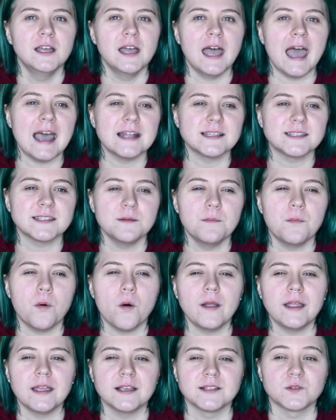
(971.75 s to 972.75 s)
at some
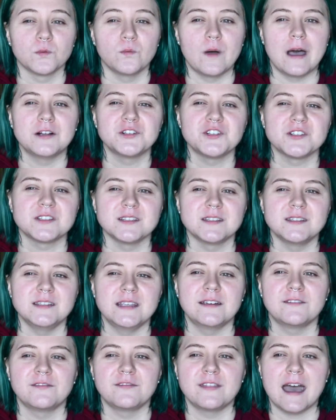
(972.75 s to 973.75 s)
point as well, just to
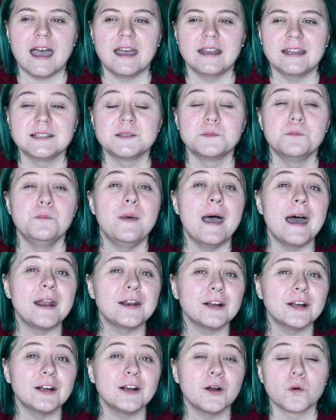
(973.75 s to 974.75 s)
see if that is
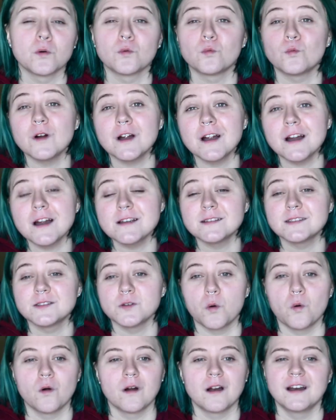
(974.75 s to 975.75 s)
better or worse,
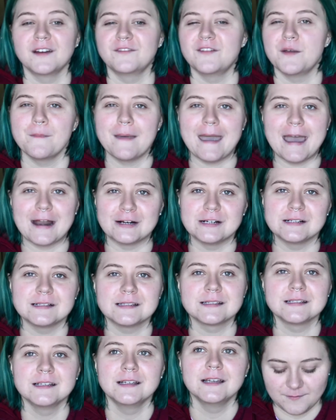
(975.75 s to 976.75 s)
or if it
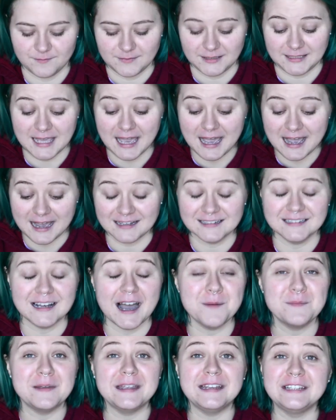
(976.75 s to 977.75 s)
matters. Yeah,
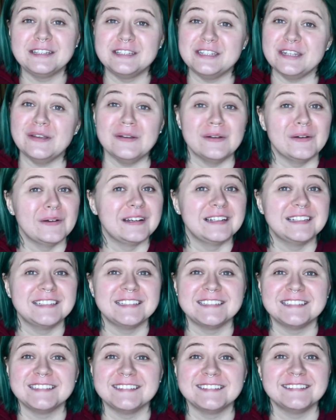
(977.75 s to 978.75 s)
I mean, dude,
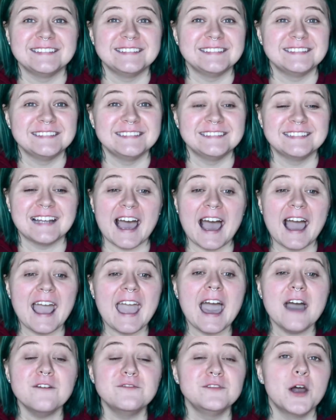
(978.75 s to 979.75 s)
I
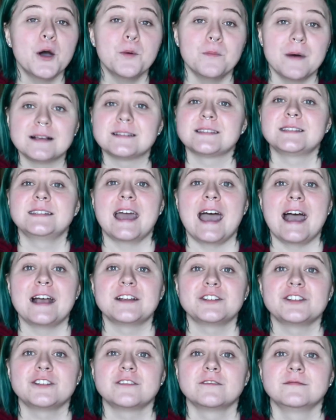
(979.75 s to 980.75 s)
have no
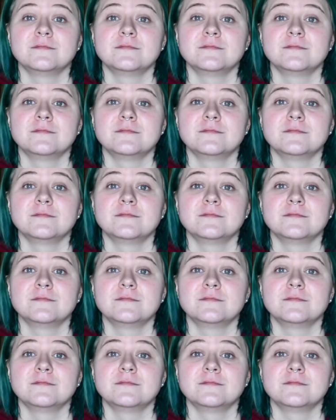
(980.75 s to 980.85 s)
mustache.